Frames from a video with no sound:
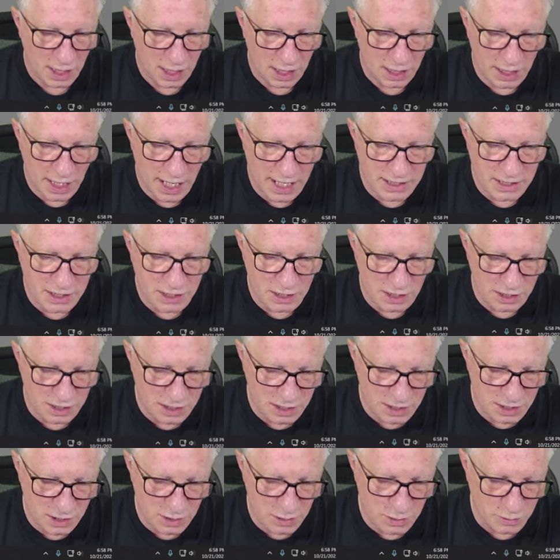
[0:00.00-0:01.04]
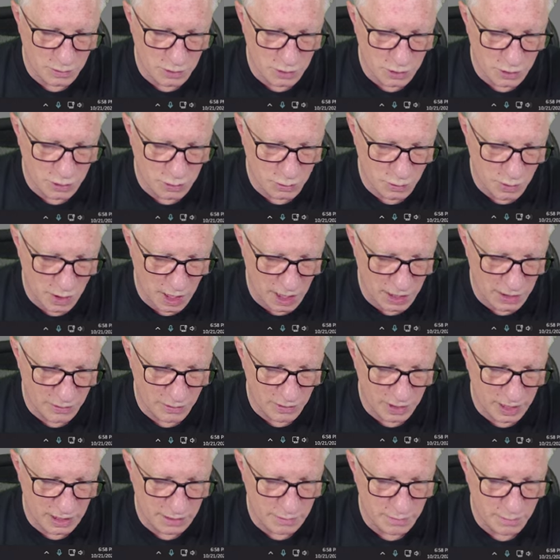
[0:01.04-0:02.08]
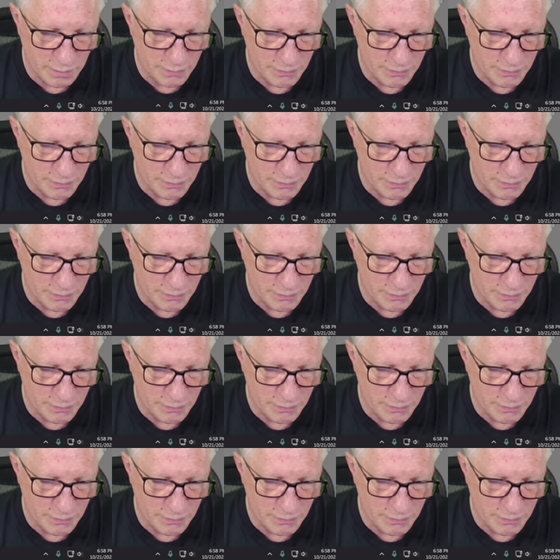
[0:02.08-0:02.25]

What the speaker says: Let's just do 200.